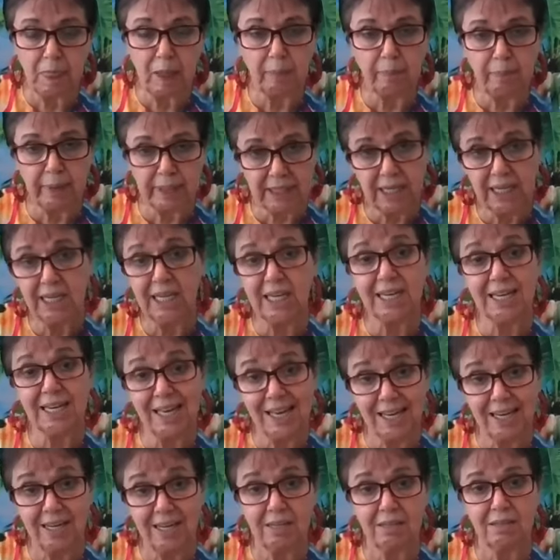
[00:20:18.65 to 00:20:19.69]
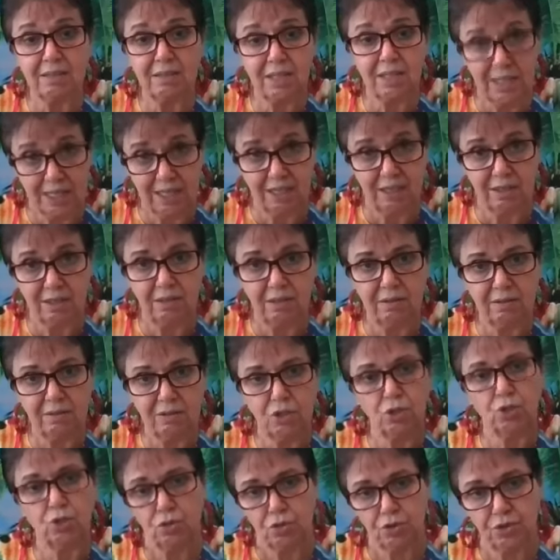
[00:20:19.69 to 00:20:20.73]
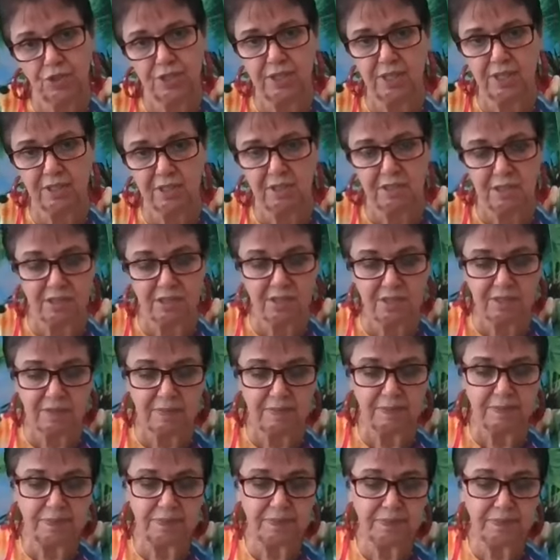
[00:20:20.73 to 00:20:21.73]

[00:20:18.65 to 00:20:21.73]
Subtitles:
but he can heal your sickness.